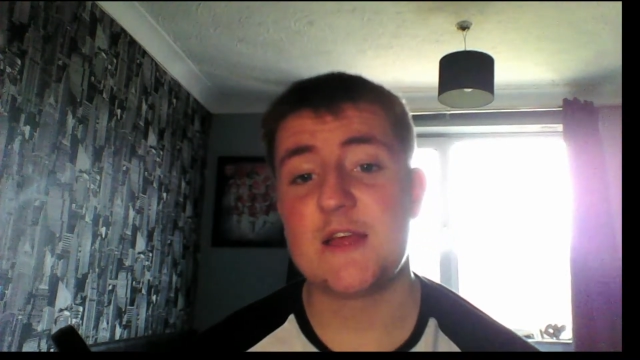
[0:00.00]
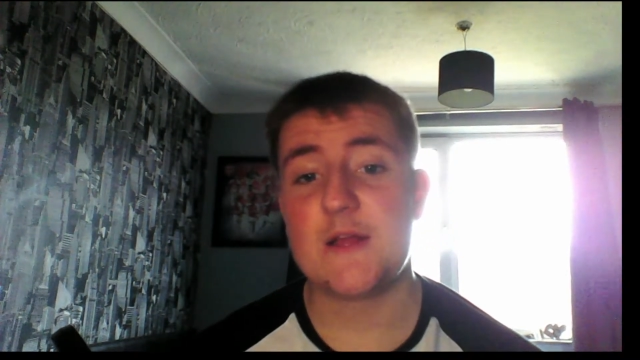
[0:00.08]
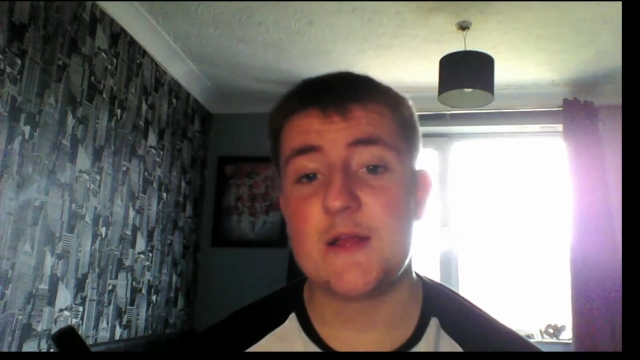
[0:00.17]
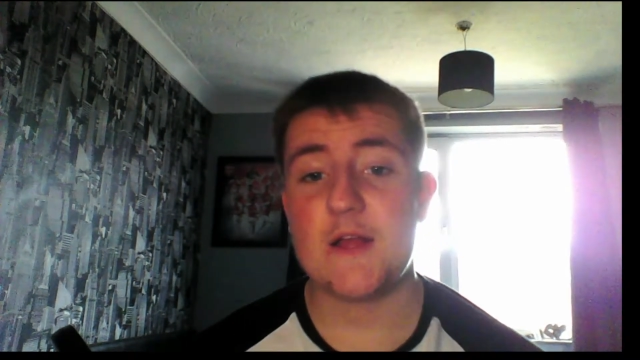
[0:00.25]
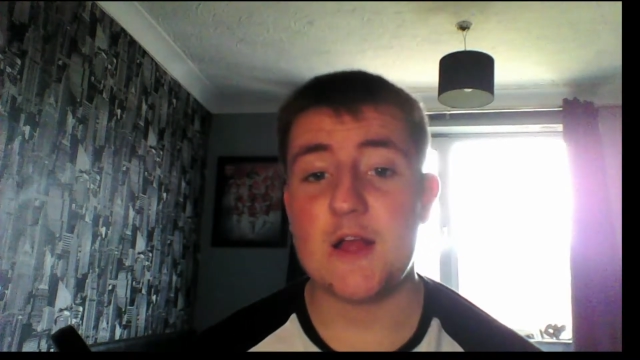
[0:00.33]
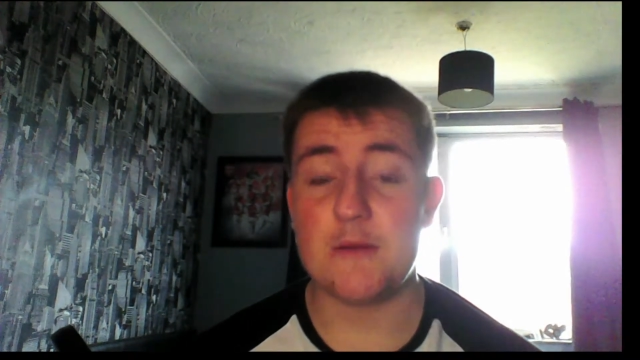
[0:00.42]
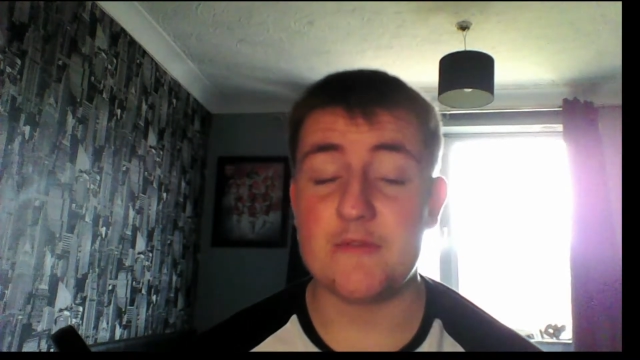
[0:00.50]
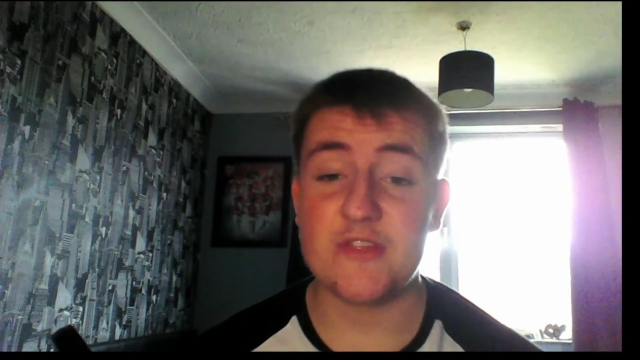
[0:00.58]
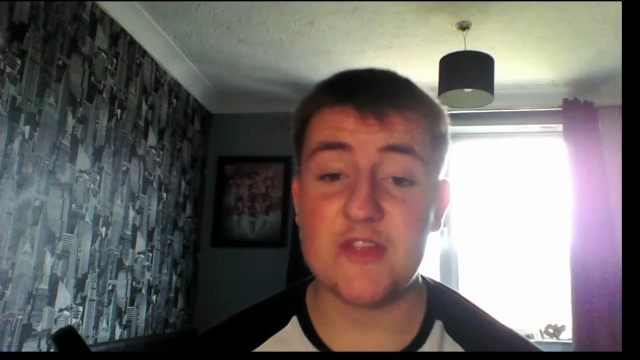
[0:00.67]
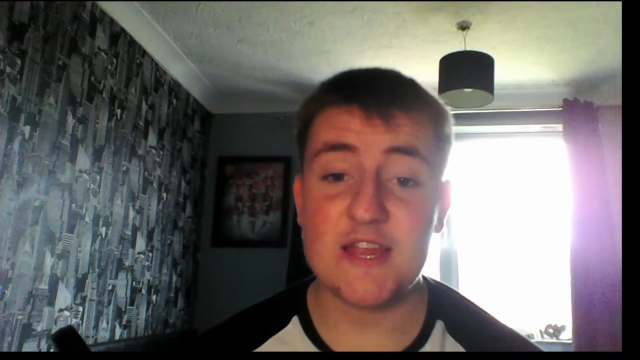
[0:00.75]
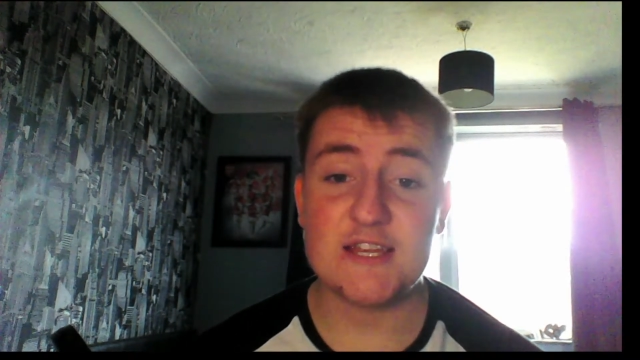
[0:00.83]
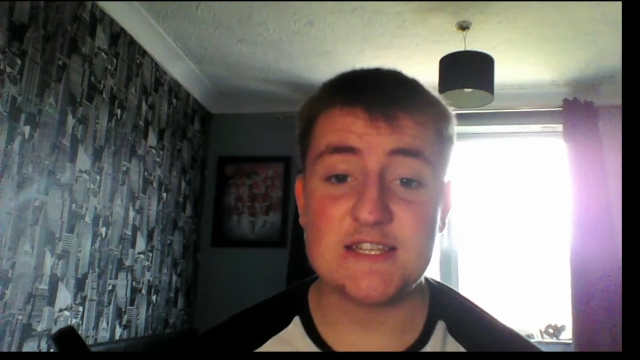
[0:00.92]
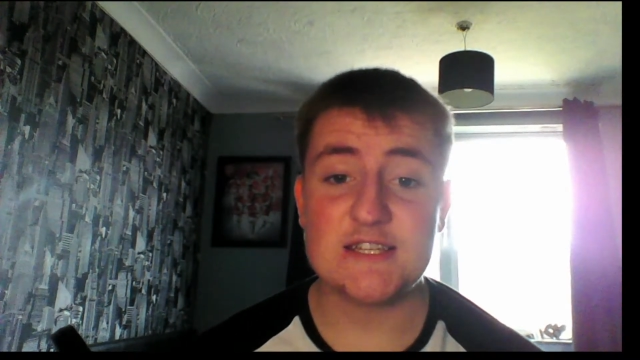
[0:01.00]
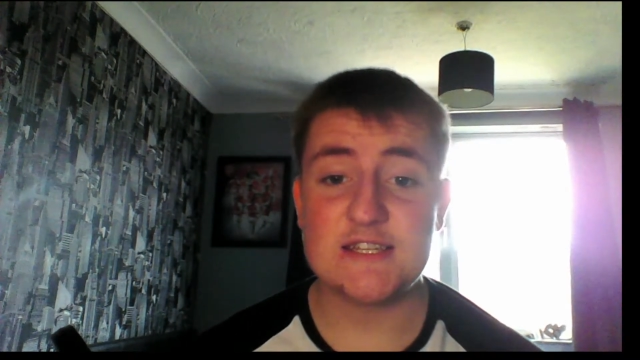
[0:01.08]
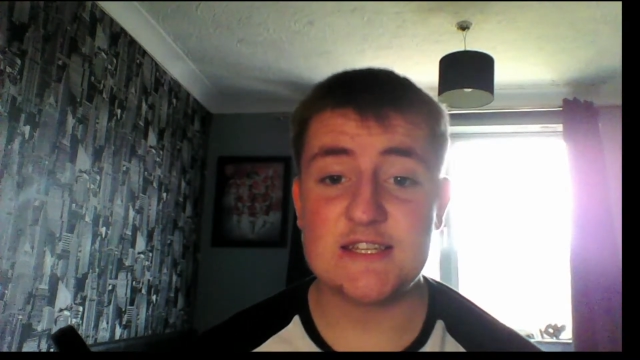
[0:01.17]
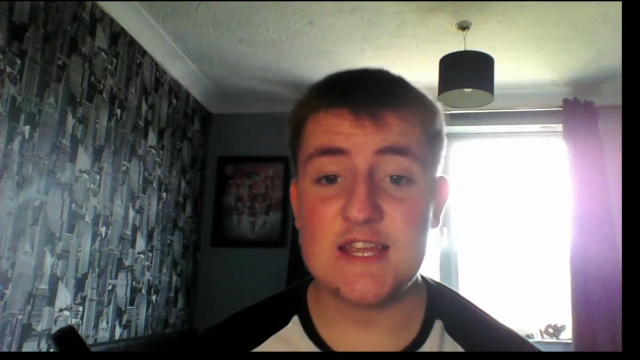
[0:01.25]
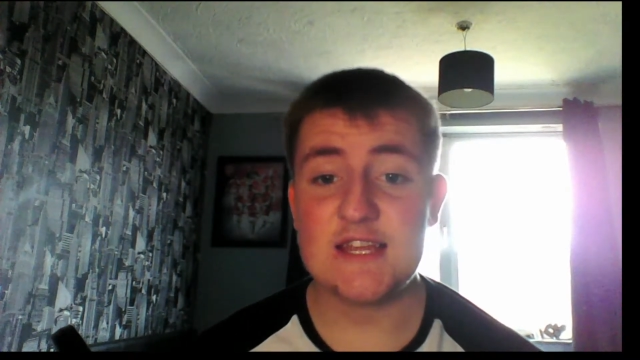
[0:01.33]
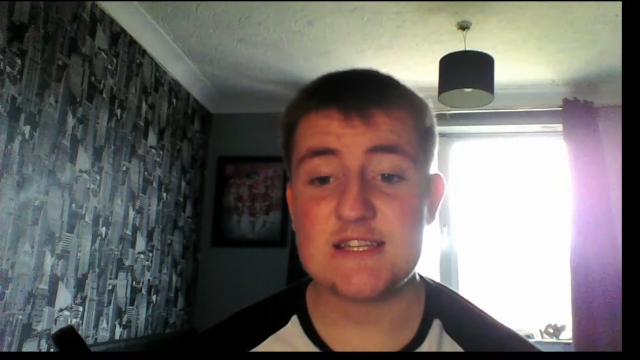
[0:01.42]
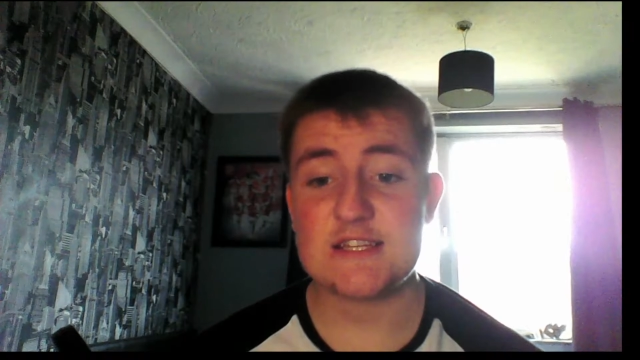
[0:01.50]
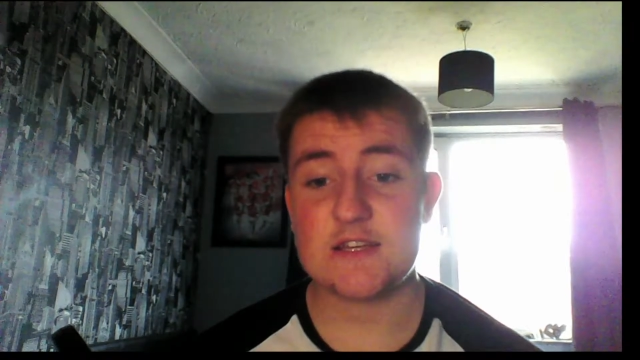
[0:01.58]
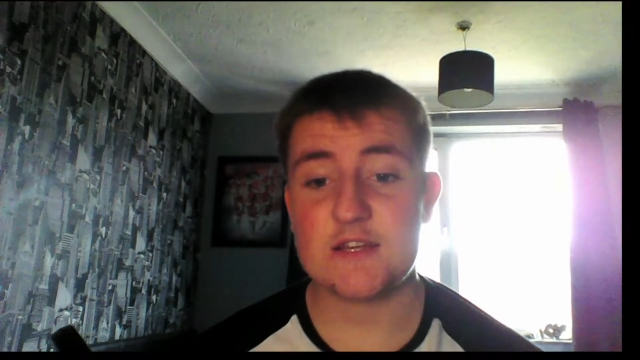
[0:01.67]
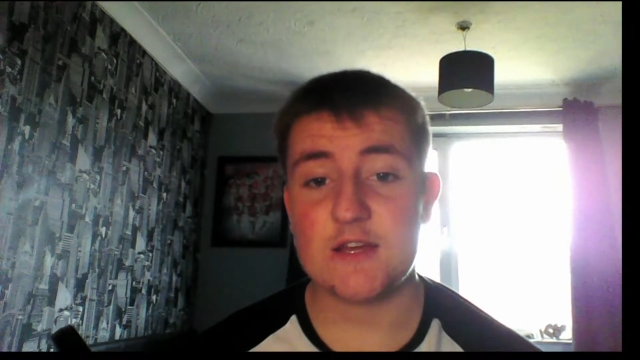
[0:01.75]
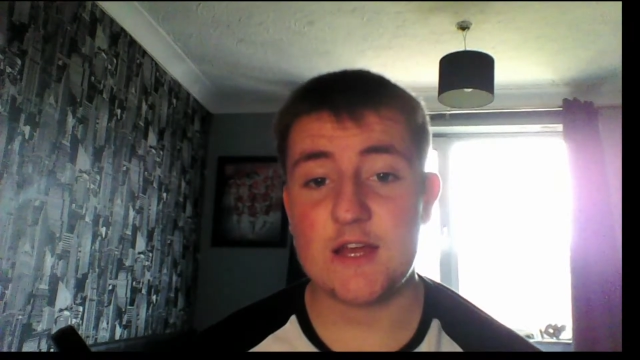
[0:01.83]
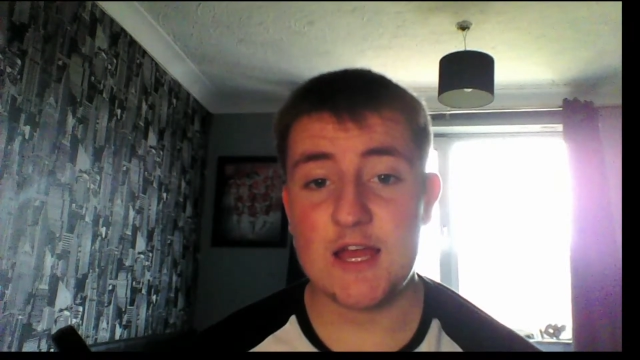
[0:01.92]
They did,
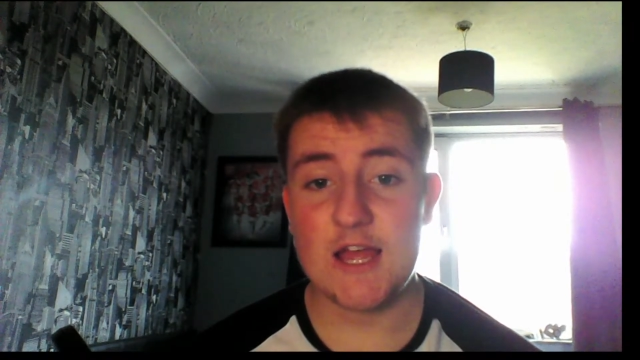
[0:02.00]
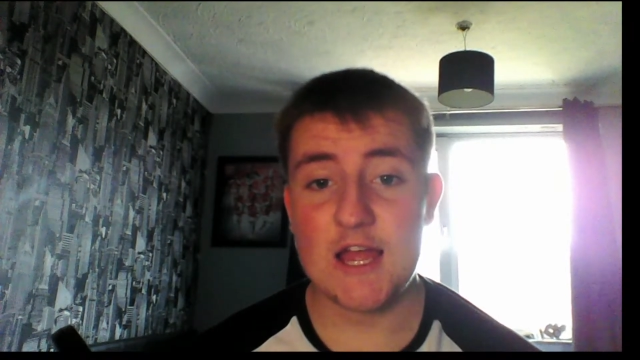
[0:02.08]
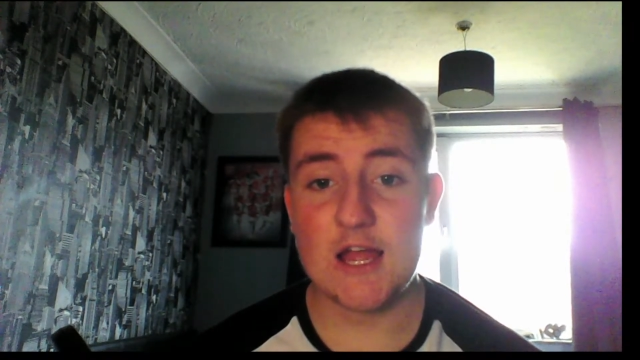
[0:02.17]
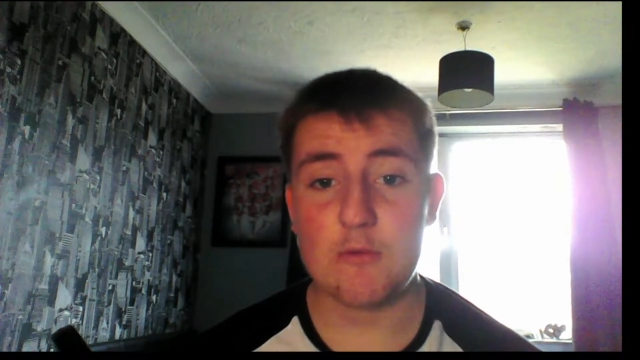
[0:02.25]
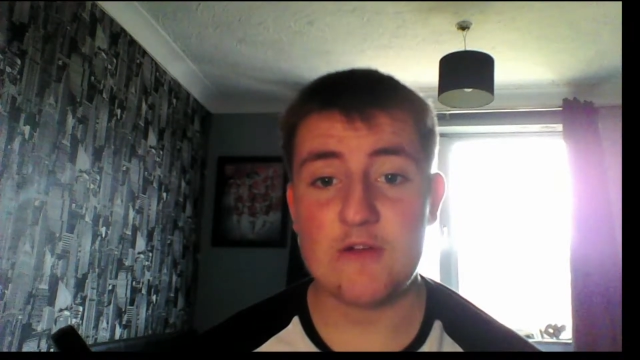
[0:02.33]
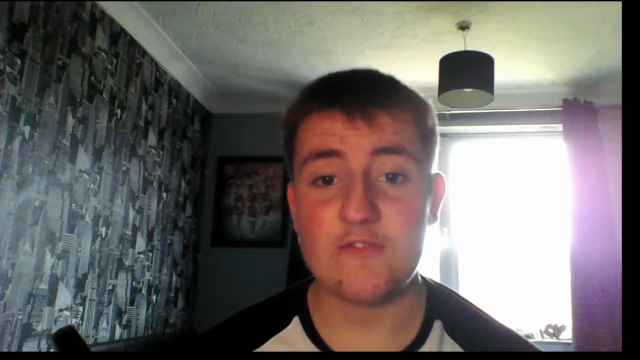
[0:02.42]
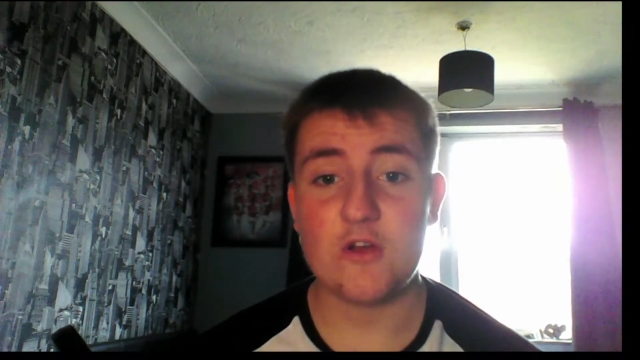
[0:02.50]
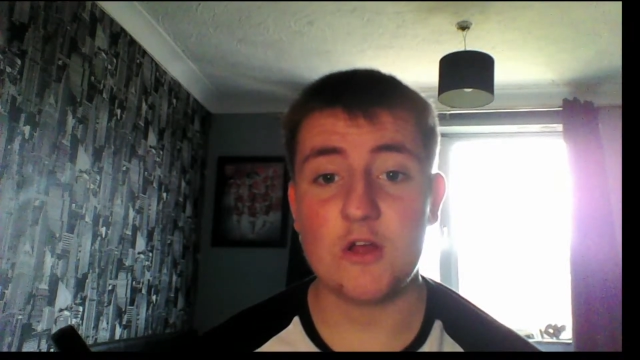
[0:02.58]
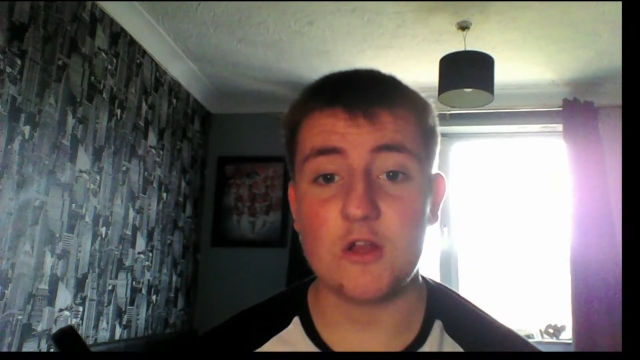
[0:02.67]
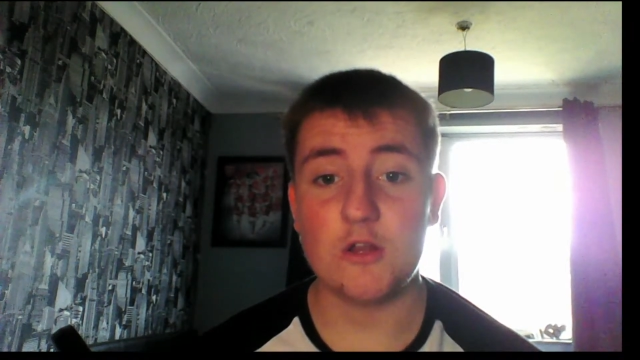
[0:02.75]
however,